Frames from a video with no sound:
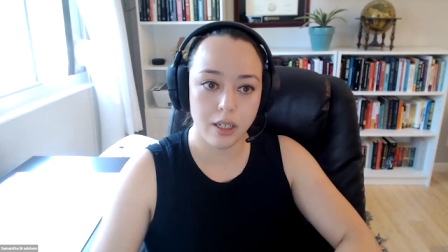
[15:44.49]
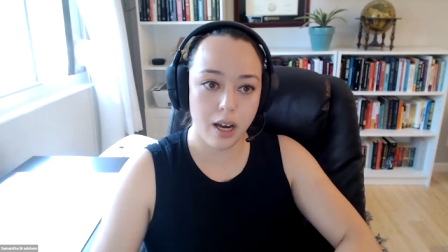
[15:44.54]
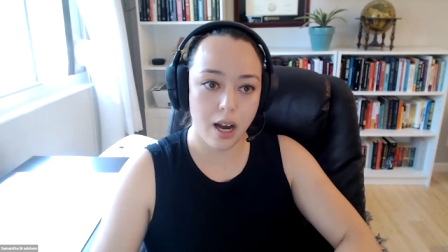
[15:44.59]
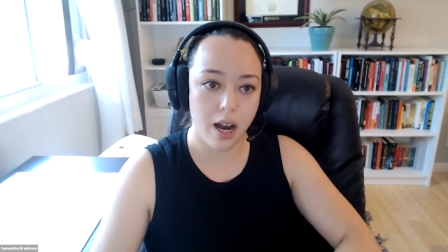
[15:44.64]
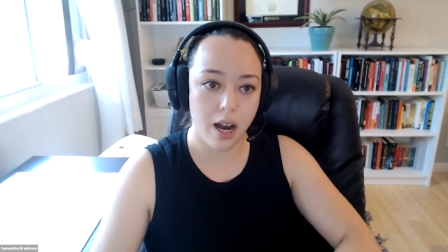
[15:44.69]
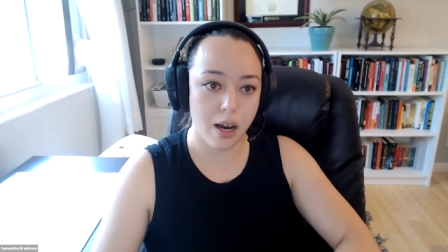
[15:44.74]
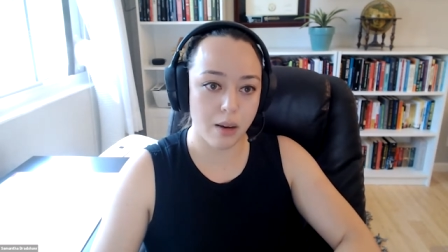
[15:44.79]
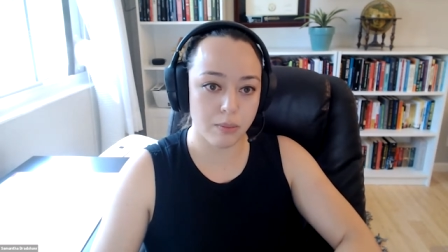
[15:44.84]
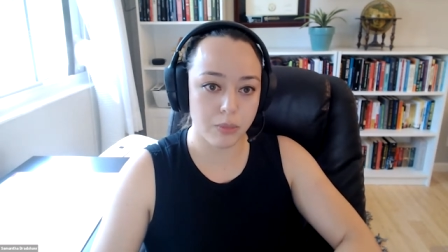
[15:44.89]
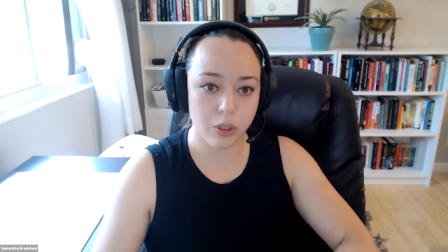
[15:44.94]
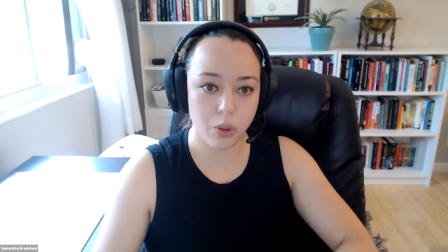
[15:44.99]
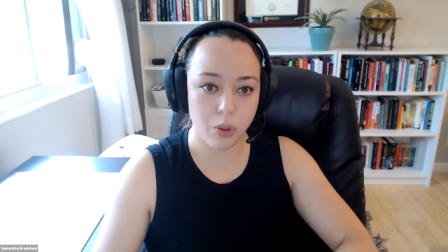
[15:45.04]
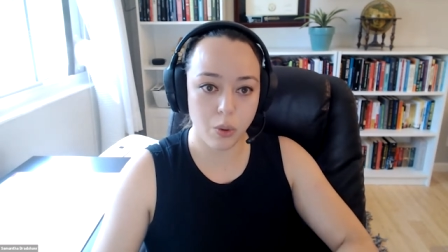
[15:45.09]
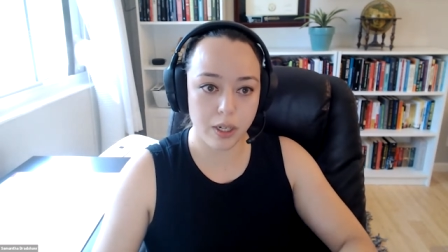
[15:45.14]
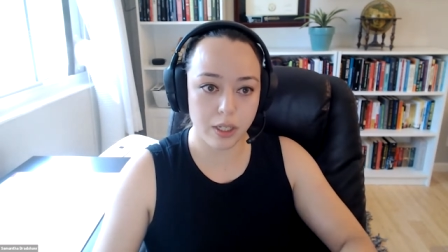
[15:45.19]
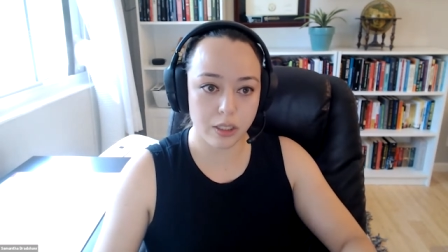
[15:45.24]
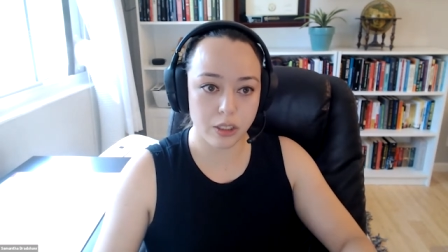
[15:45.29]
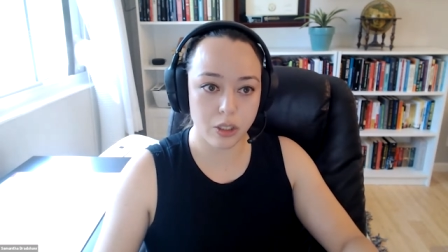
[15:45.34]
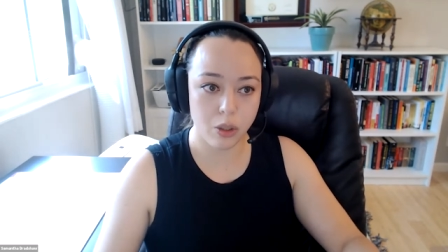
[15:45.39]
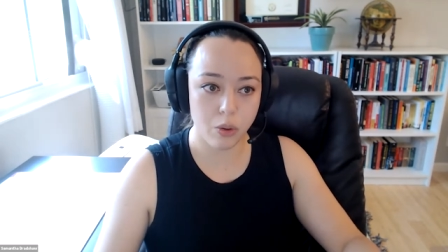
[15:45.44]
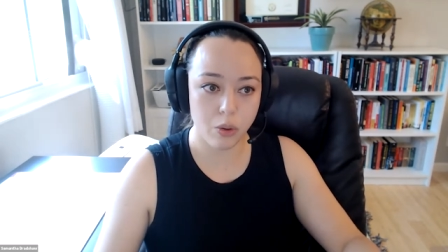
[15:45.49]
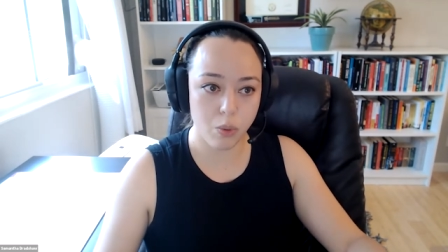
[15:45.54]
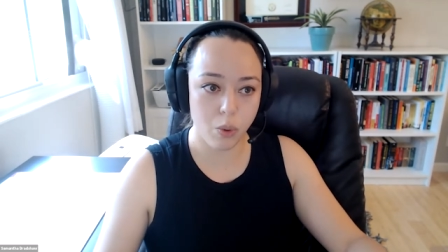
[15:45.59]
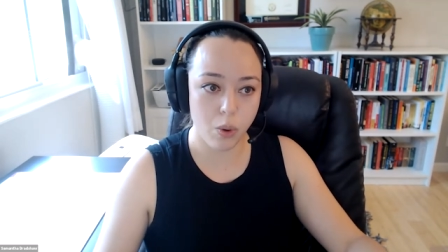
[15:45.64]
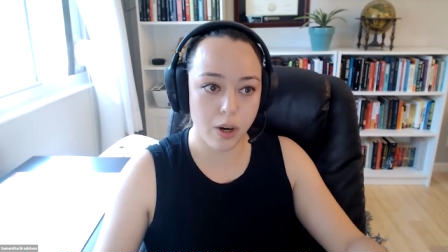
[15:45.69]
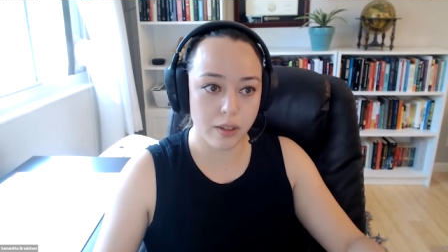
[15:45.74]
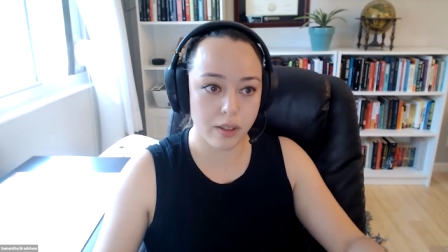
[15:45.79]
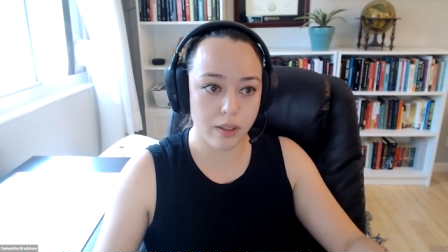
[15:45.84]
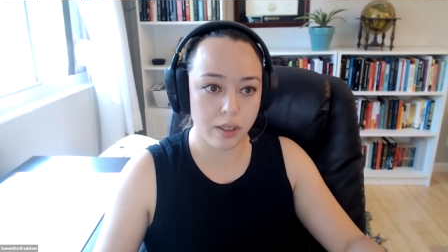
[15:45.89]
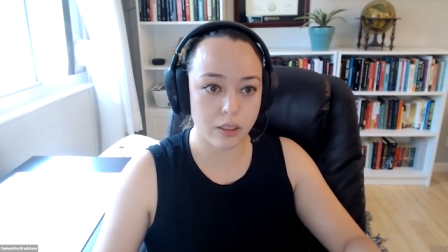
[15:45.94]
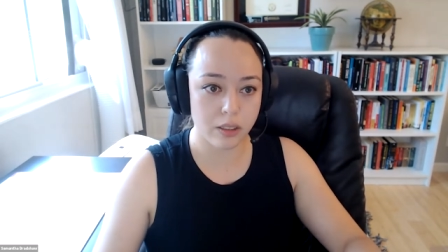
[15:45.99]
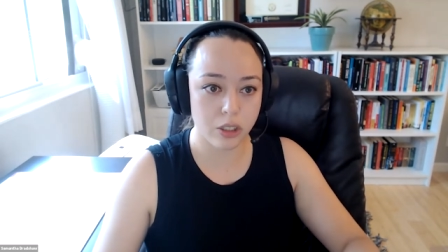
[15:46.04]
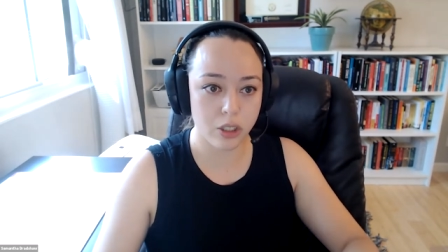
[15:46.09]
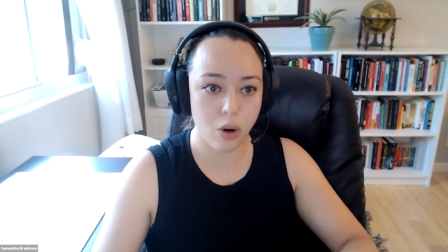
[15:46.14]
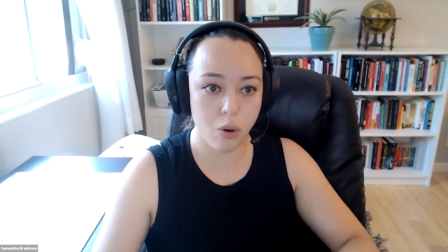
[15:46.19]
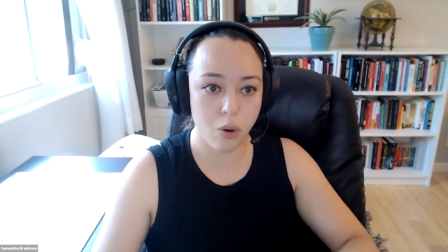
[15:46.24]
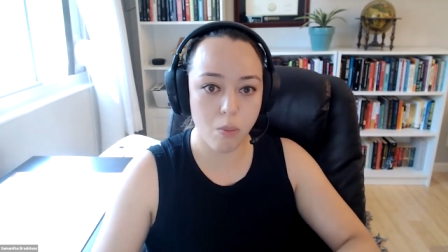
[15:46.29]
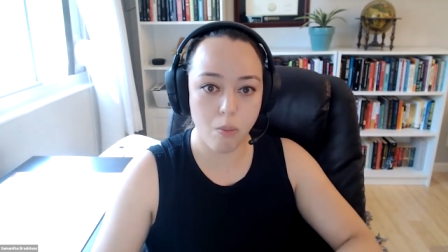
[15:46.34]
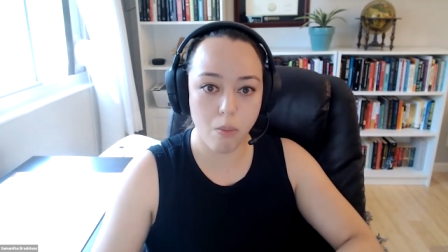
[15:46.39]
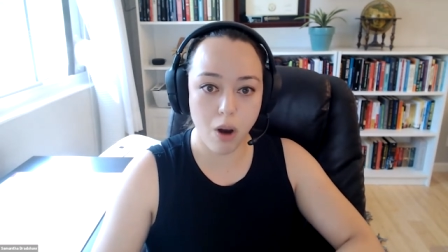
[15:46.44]
um, so on and so forth and
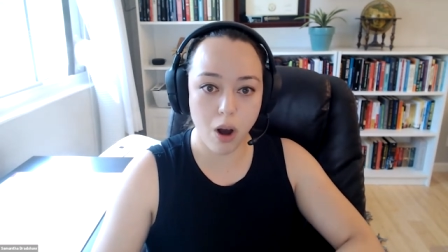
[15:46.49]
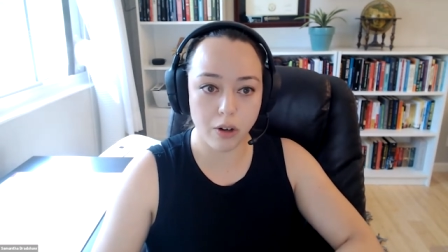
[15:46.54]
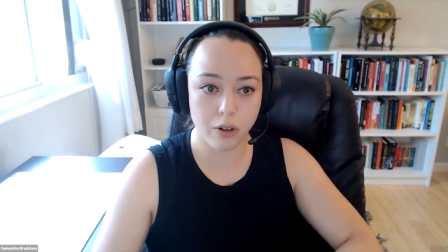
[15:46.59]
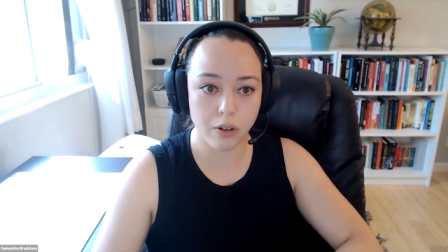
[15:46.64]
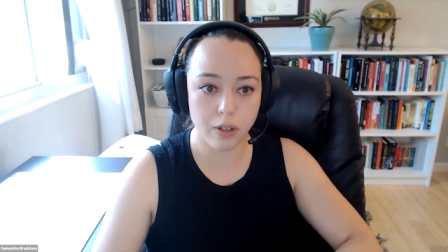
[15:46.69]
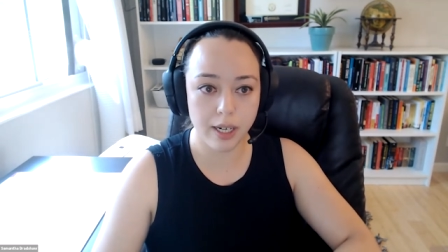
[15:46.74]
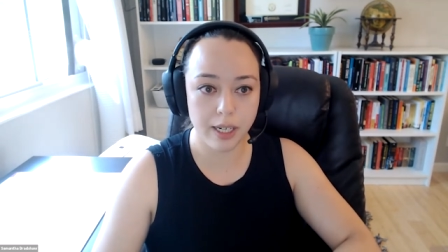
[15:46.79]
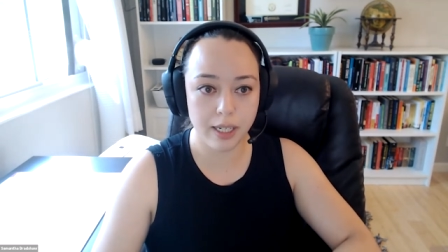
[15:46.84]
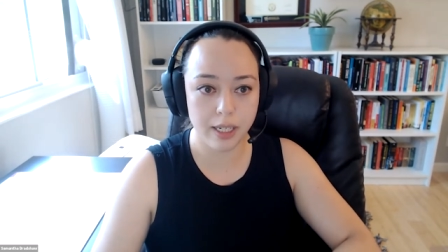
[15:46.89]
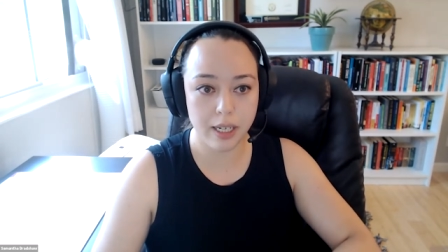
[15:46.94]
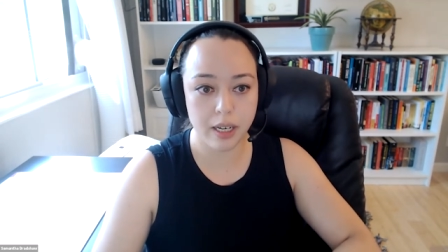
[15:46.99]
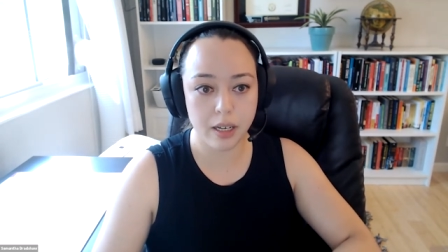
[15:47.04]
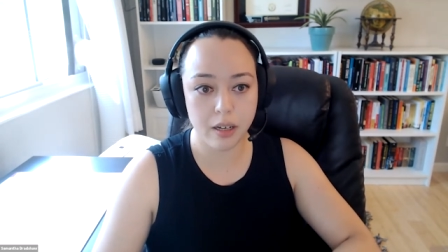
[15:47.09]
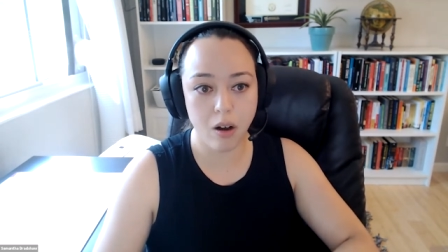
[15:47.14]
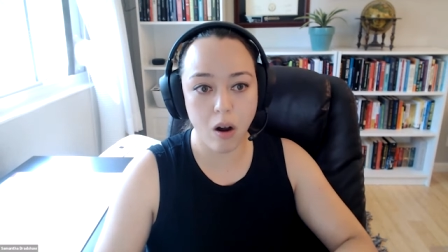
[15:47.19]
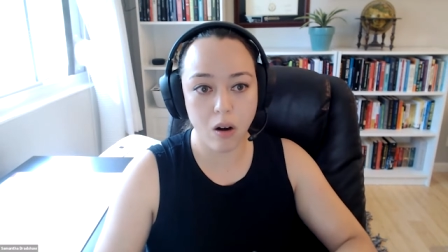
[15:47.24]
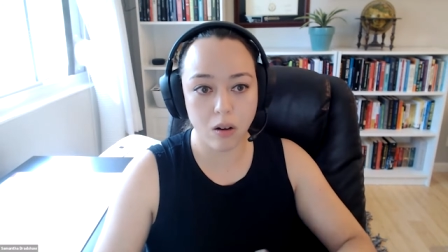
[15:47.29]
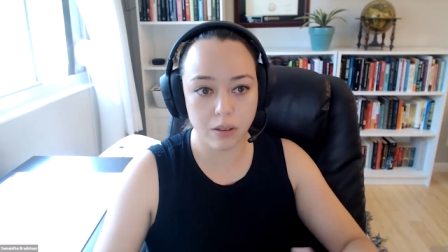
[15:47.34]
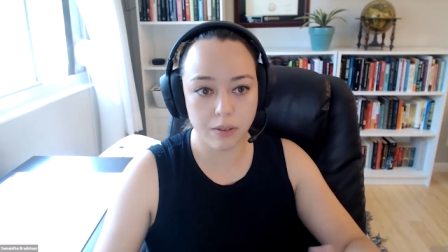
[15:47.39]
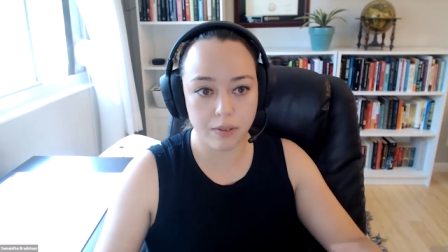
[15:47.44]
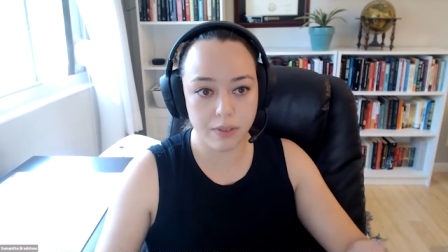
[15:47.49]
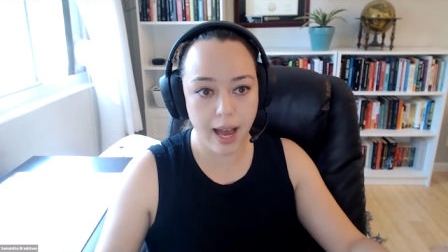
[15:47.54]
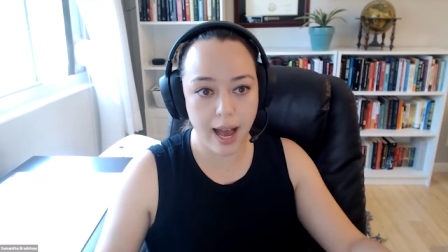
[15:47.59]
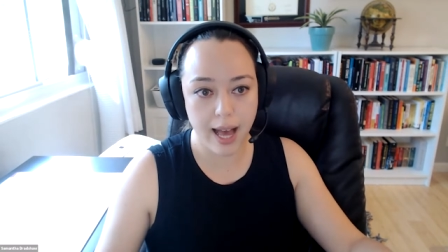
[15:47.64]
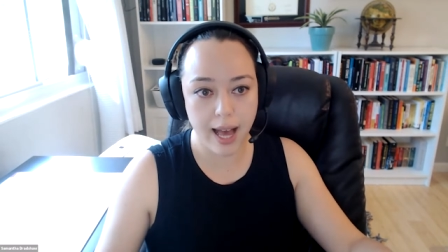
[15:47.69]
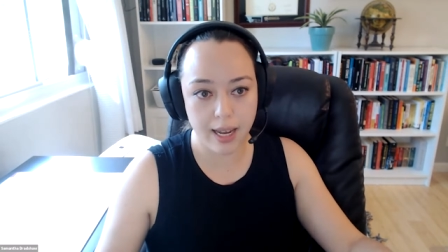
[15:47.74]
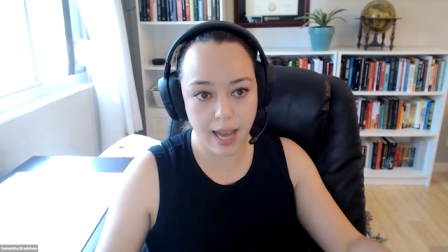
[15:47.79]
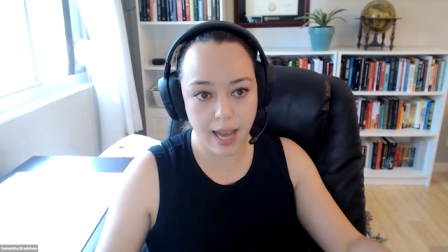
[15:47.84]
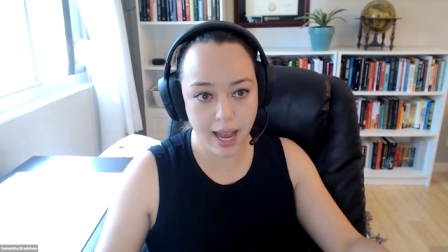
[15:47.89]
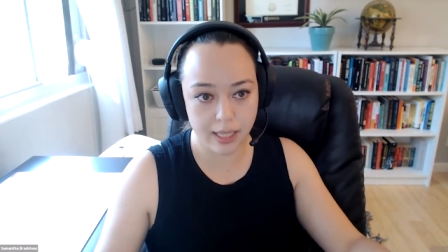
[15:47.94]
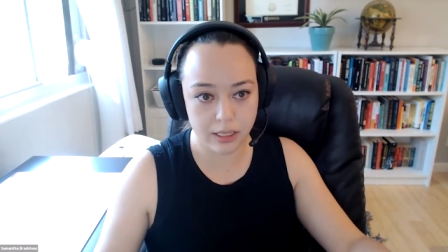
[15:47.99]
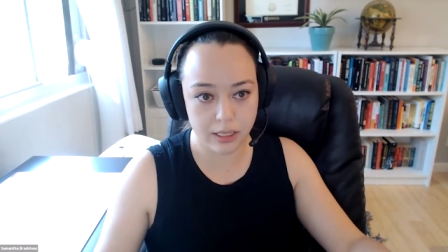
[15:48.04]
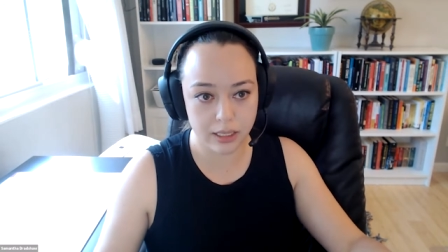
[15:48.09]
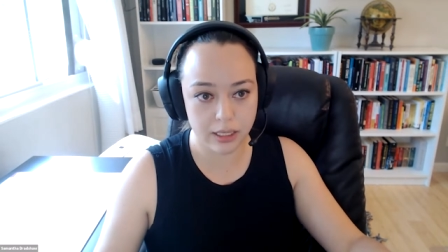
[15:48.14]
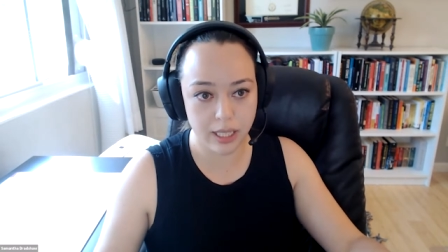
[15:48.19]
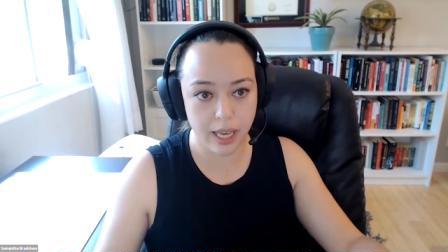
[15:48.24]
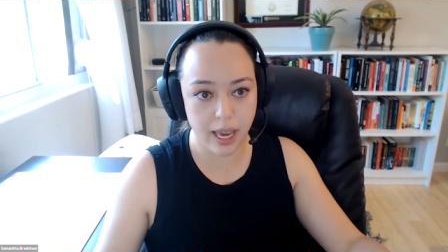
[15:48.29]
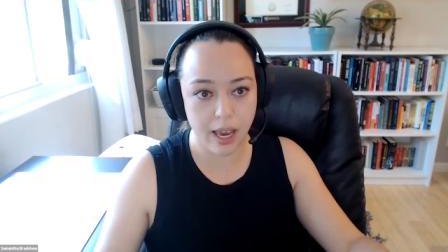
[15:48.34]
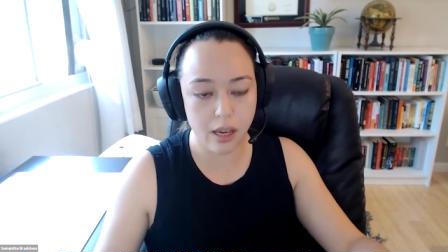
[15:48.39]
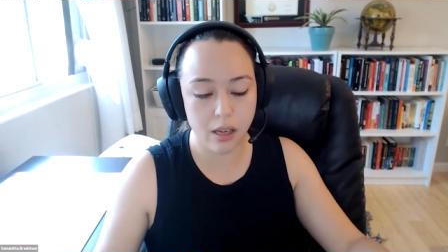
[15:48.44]
so moderating all of that at
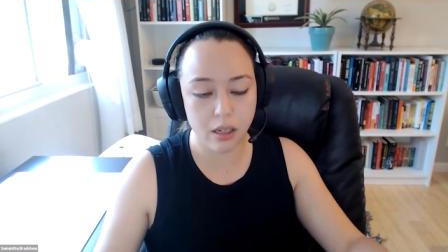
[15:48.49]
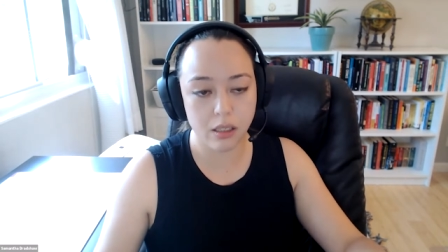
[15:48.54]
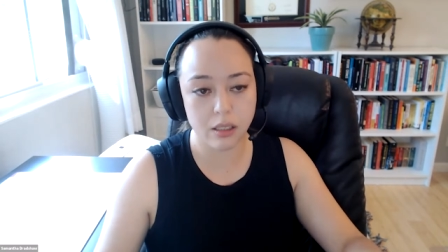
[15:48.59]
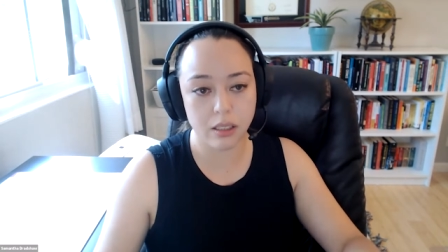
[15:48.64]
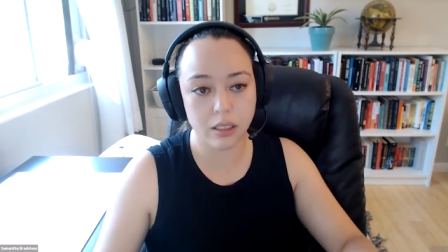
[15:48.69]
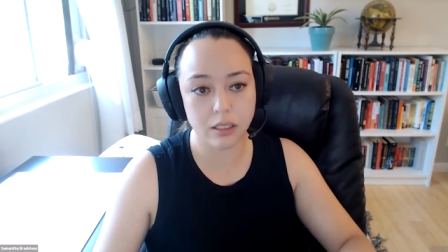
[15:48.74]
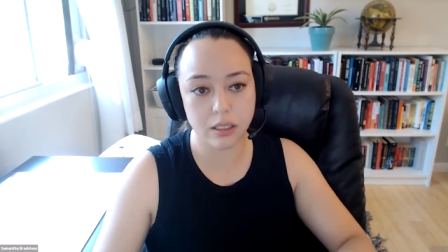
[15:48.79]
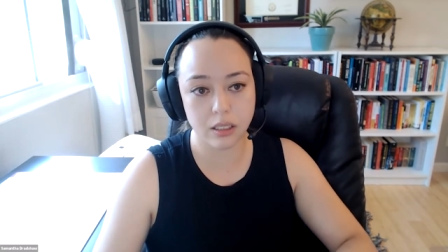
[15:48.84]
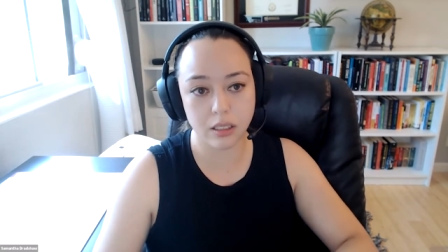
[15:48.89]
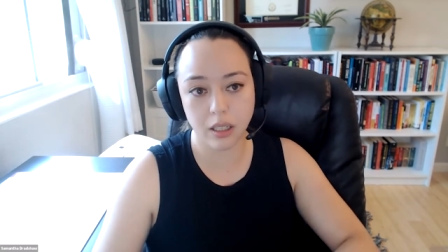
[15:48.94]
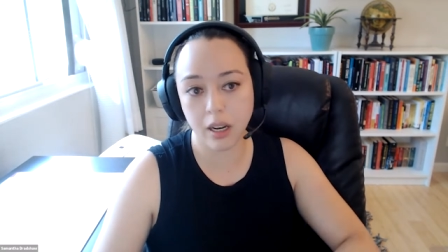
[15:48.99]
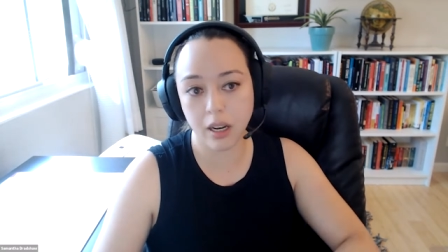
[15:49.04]
scale is